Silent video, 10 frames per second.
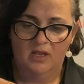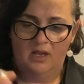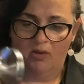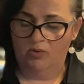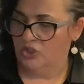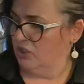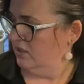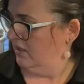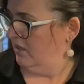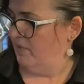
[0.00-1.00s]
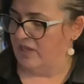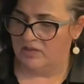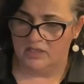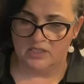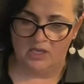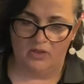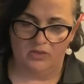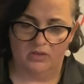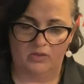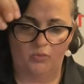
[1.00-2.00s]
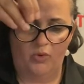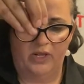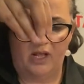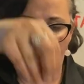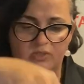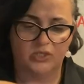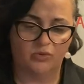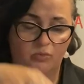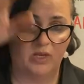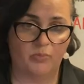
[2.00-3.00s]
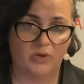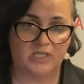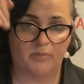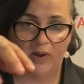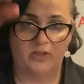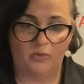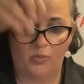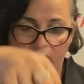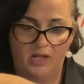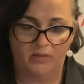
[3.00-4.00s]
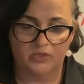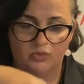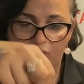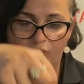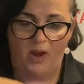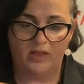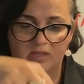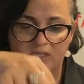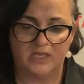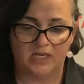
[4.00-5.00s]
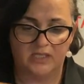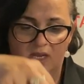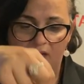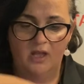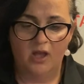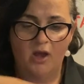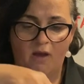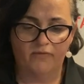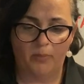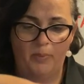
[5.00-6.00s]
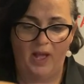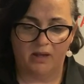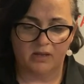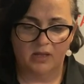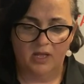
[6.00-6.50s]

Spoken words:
I want you to think about this. So that the water comes through, when you press the button, the water comes through right the center of the puck.